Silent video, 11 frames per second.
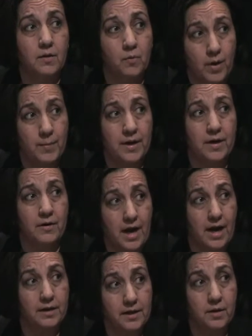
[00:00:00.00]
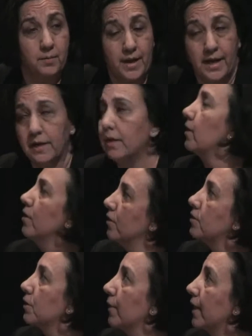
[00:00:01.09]
Women are not little men.
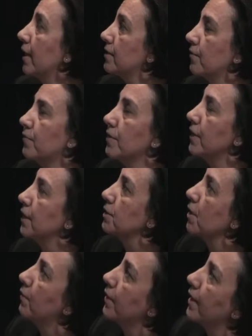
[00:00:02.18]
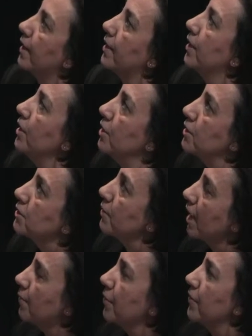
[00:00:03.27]
So we got different things going on. So a
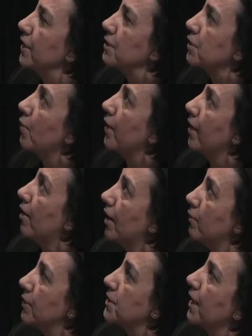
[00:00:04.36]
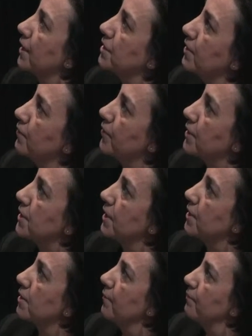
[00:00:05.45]
couple things going on with sex
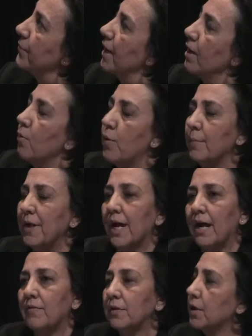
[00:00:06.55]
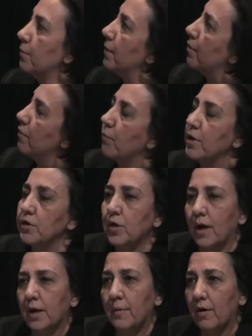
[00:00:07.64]
differences. Women have a little bit, when you
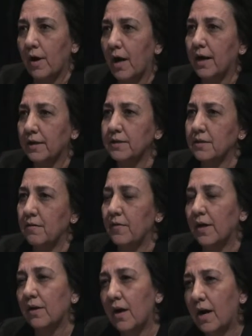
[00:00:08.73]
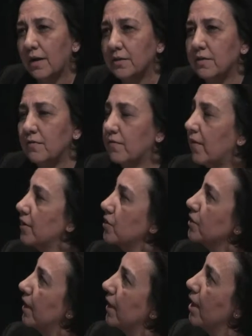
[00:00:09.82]
talk about cognitive and cognitive
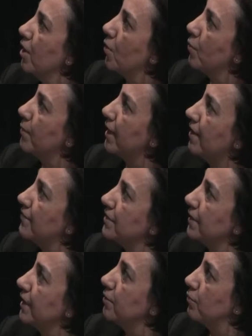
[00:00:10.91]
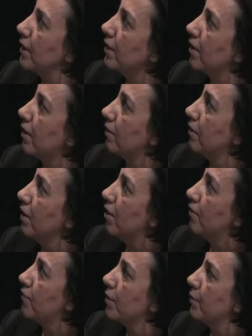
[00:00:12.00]
functioning, women have delayed recall
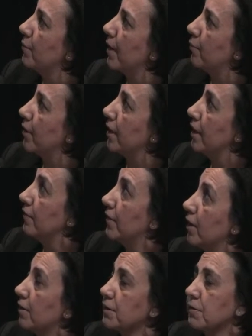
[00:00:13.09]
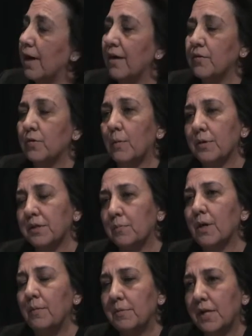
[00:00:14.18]
of verbal memory. They also have trouble
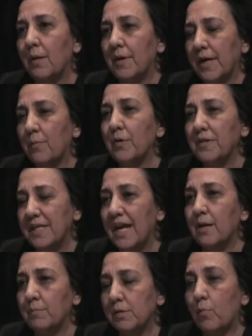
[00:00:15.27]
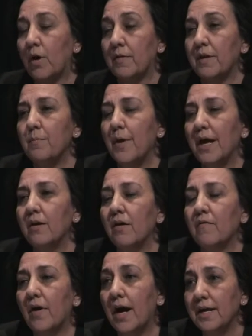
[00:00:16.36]
sometimes coming up with names more than men of
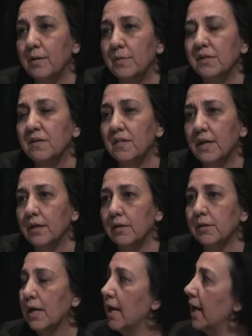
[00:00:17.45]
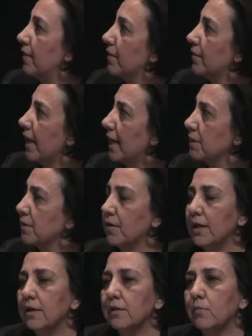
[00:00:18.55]
items and things. And then the last
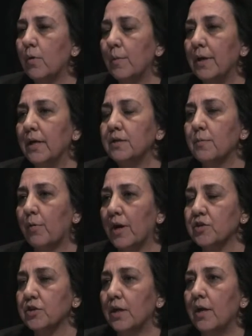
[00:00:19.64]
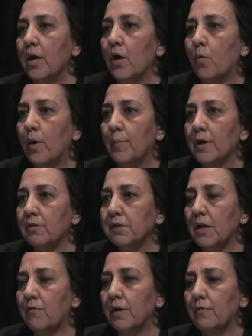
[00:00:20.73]
thing is women and depression. Women are
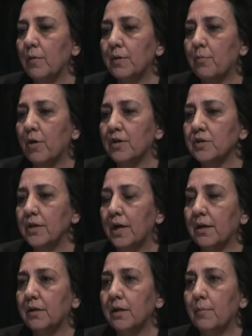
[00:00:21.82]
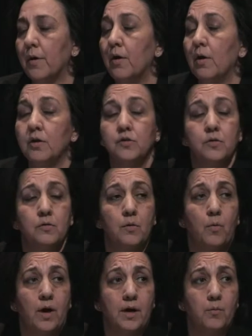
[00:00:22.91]
suffering from depression at a clip 2 to
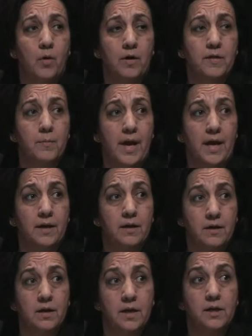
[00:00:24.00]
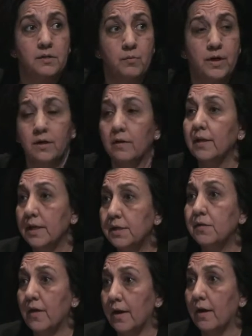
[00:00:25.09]
1 more than men. It's real, it's
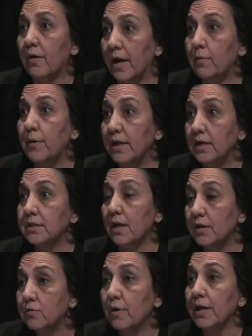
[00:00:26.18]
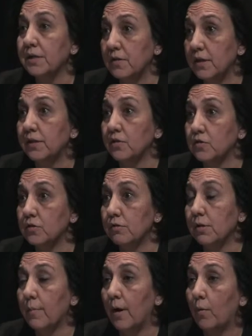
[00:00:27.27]
there, and we need to address these issues
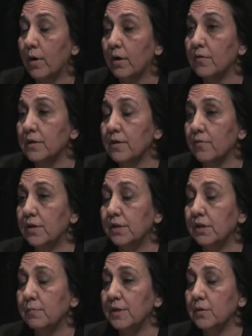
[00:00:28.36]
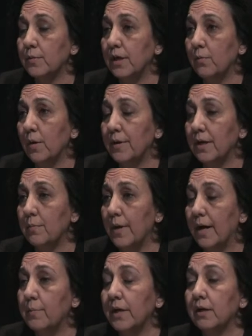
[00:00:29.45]
about what are the differences between women and
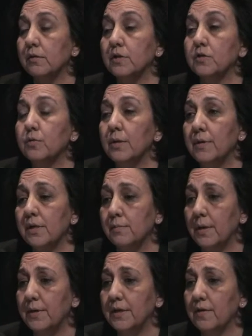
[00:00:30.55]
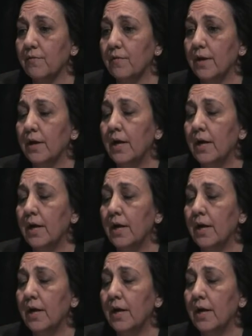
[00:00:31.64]
men because the treatments may be different.